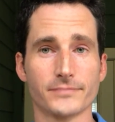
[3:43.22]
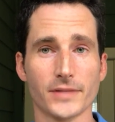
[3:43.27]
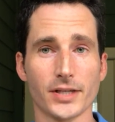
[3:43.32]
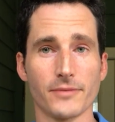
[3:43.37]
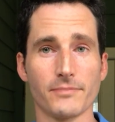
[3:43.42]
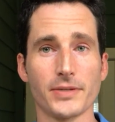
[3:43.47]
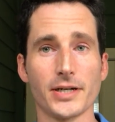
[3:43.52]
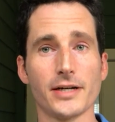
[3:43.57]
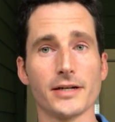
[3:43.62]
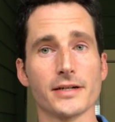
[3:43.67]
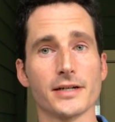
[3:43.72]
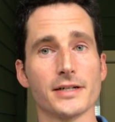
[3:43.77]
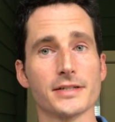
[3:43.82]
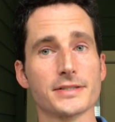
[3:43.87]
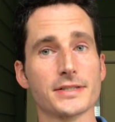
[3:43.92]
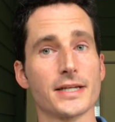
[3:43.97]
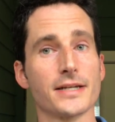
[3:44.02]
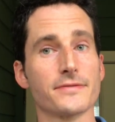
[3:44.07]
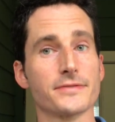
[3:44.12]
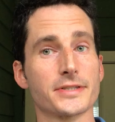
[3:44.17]
comparing
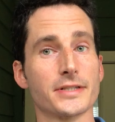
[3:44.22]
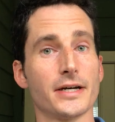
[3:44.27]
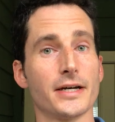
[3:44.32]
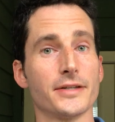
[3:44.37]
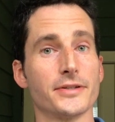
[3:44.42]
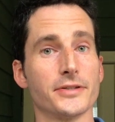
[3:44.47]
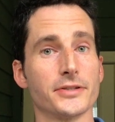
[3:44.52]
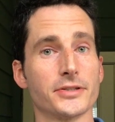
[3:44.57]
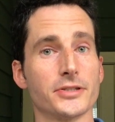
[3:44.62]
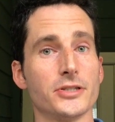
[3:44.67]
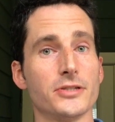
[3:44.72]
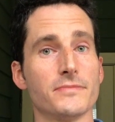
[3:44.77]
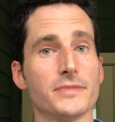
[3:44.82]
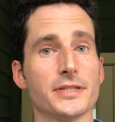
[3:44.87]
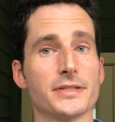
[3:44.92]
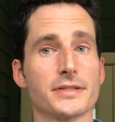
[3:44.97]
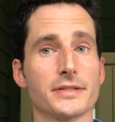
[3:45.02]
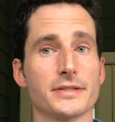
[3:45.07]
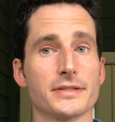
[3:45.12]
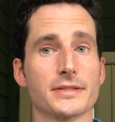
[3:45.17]
ourselves to other
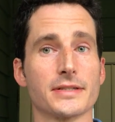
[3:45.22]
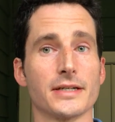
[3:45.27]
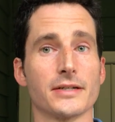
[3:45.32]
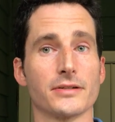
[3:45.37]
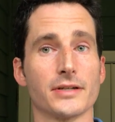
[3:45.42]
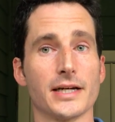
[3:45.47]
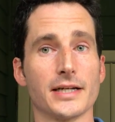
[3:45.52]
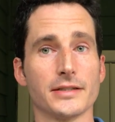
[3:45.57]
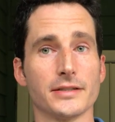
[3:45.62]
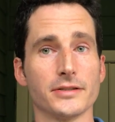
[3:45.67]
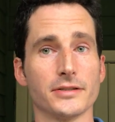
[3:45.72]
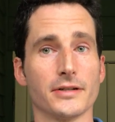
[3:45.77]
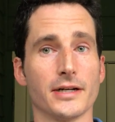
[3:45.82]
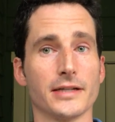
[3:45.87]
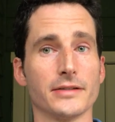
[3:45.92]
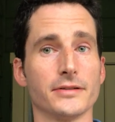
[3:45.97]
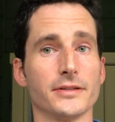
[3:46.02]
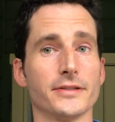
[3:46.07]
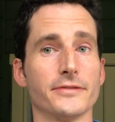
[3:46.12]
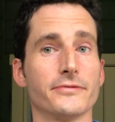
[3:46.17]
humans and saying,
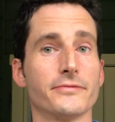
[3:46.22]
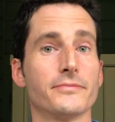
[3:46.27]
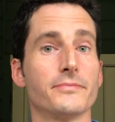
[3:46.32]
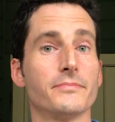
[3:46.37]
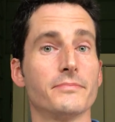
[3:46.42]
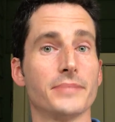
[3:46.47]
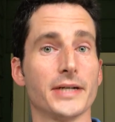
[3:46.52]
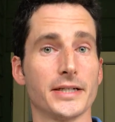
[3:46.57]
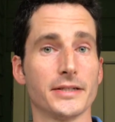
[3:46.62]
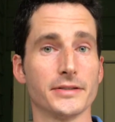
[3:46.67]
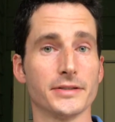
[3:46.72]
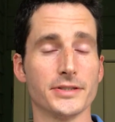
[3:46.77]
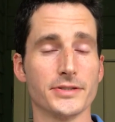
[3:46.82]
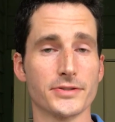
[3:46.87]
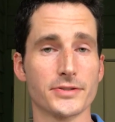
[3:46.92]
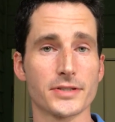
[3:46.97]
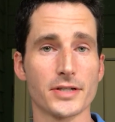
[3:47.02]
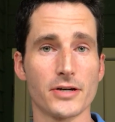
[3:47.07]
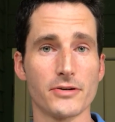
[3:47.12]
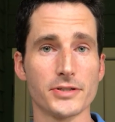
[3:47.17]
I live better than
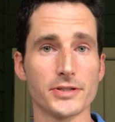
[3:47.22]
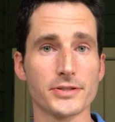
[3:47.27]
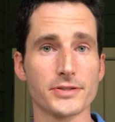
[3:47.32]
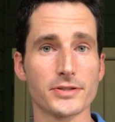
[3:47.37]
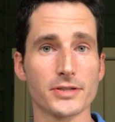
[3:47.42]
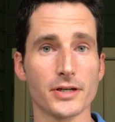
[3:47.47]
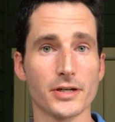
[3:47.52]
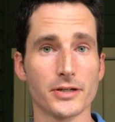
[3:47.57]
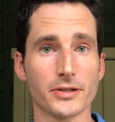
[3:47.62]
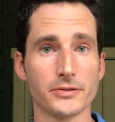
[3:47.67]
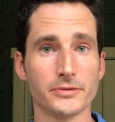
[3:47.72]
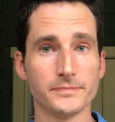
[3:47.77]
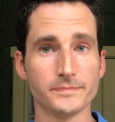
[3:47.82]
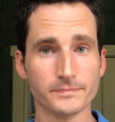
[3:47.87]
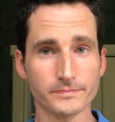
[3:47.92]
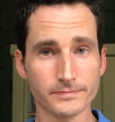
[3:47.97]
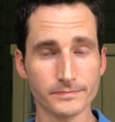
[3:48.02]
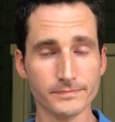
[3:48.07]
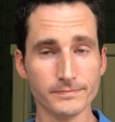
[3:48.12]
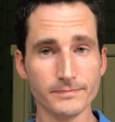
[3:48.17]
so-and-so,
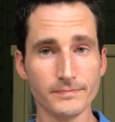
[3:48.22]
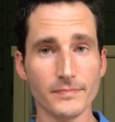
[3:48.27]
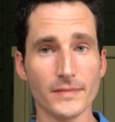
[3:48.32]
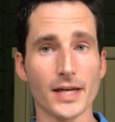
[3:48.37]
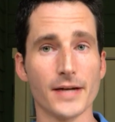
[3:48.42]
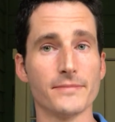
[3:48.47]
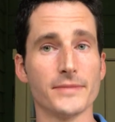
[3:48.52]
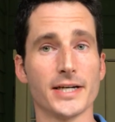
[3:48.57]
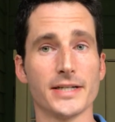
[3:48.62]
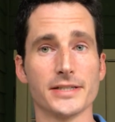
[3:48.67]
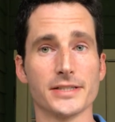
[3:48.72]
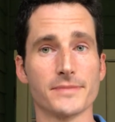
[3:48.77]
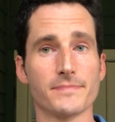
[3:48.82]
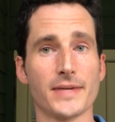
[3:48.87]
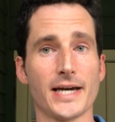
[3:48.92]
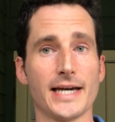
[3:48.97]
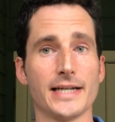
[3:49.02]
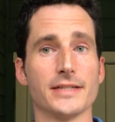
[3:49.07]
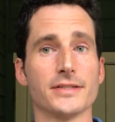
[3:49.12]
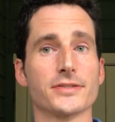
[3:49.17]
I'm not as
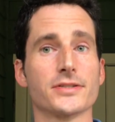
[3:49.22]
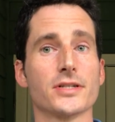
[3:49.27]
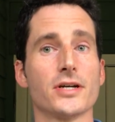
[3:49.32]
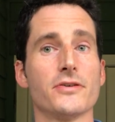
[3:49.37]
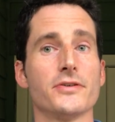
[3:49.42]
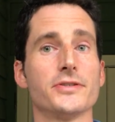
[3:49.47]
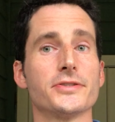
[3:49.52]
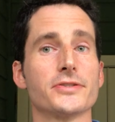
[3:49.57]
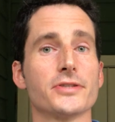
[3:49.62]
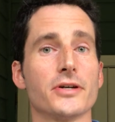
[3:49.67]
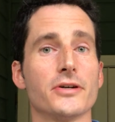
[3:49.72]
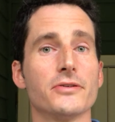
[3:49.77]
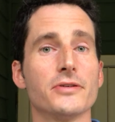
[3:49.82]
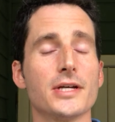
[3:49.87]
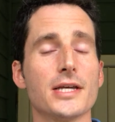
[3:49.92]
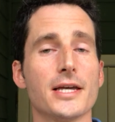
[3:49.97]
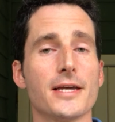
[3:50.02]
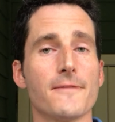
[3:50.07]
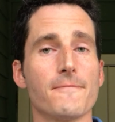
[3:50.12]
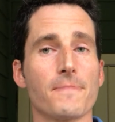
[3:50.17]
bad as so-and-so.
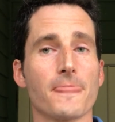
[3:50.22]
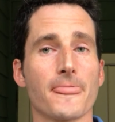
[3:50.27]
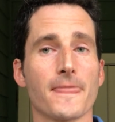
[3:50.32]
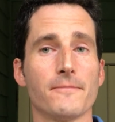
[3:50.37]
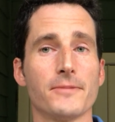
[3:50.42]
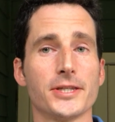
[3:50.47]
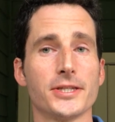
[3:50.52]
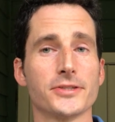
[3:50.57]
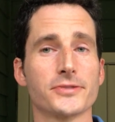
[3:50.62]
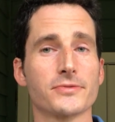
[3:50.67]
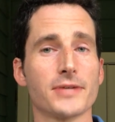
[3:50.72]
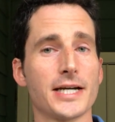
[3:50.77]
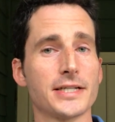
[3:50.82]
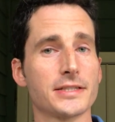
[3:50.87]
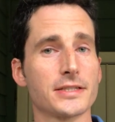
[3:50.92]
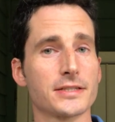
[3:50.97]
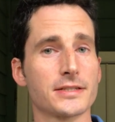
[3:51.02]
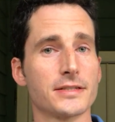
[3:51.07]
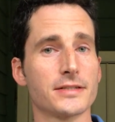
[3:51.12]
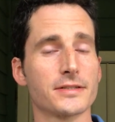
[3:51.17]
But this
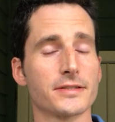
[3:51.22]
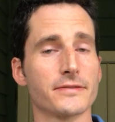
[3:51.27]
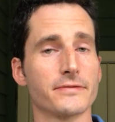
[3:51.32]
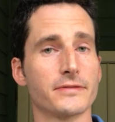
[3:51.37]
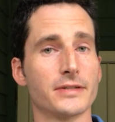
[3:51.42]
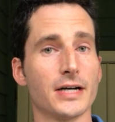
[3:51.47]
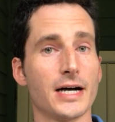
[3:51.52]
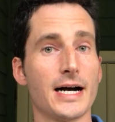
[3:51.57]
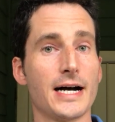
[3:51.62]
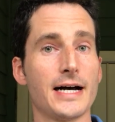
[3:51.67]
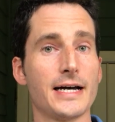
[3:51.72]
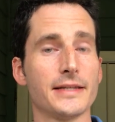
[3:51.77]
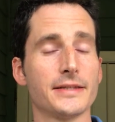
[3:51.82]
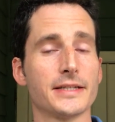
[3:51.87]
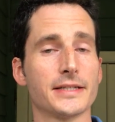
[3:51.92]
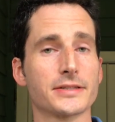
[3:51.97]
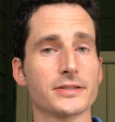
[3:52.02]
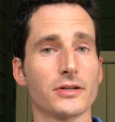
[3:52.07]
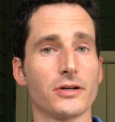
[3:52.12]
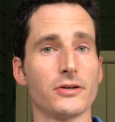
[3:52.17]
righteousness of God,
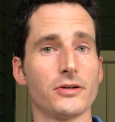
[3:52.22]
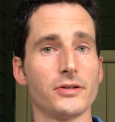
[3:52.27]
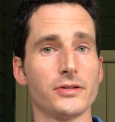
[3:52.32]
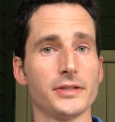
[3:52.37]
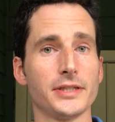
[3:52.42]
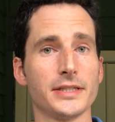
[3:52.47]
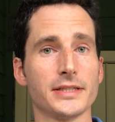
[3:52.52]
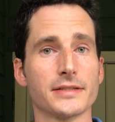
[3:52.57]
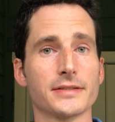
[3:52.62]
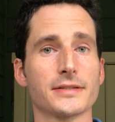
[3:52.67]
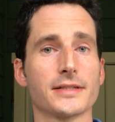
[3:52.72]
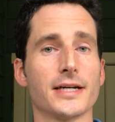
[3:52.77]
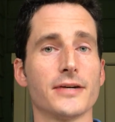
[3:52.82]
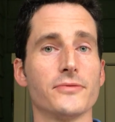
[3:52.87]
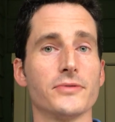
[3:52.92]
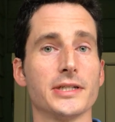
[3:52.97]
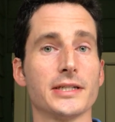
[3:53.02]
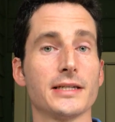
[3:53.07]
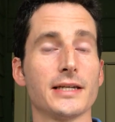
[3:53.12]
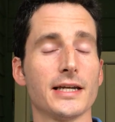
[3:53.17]
that's a holiness that
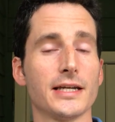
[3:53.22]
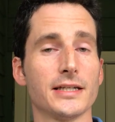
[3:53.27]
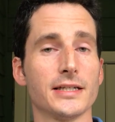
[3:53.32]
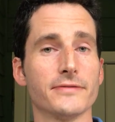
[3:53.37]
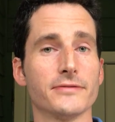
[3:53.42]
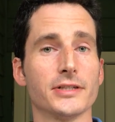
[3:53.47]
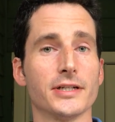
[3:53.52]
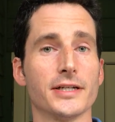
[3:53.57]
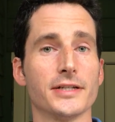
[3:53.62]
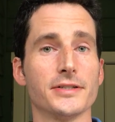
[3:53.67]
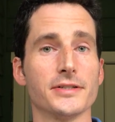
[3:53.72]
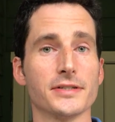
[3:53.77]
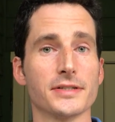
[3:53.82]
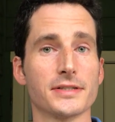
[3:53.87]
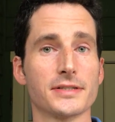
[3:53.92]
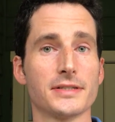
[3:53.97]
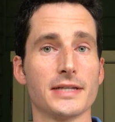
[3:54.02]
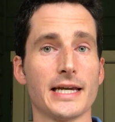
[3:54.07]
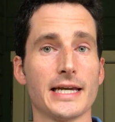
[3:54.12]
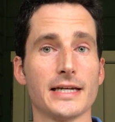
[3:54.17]
we can't even
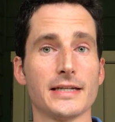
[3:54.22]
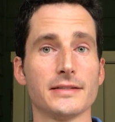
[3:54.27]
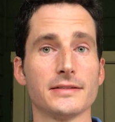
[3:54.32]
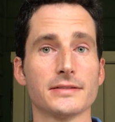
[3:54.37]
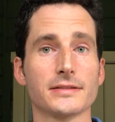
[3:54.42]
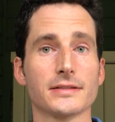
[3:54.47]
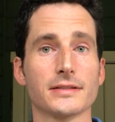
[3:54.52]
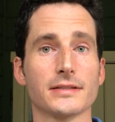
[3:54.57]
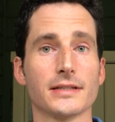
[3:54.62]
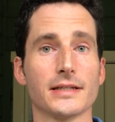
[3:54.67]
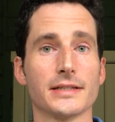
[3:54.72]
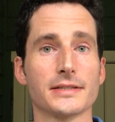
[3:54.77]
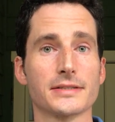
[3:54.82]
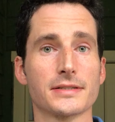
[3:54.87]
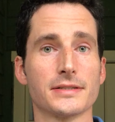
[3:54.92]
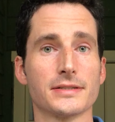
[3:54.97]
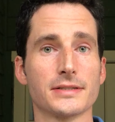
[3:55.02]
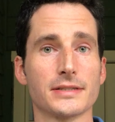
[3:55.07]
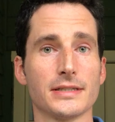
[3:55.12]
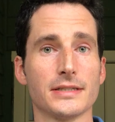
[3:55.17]
understand,
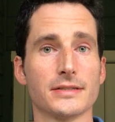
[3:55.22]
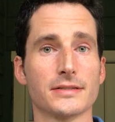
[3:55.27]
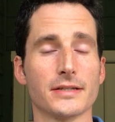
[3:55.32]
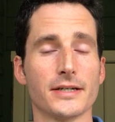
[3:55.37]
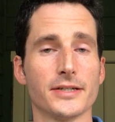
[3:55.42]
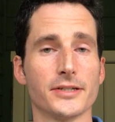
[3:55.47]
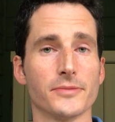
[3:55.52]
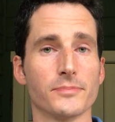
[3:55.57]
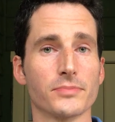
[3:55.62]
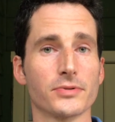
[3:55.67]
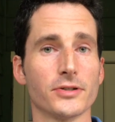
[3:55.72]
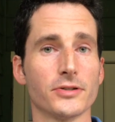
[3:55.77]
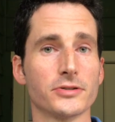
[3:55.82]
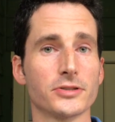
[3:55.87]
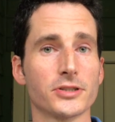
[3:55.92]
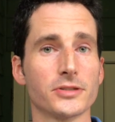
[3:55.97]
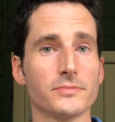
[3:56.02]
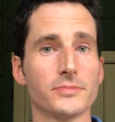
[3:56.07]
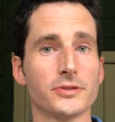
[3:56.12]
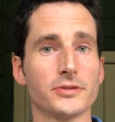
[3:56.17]
since he's
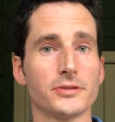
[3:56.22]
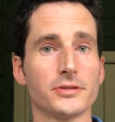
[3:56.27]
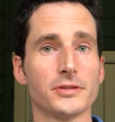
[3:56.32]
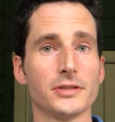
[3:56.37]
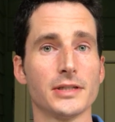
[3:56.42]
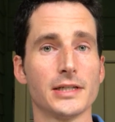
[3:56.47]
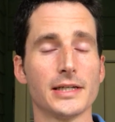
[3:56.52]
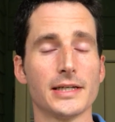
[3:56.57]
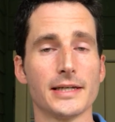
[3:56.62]
unapproachable.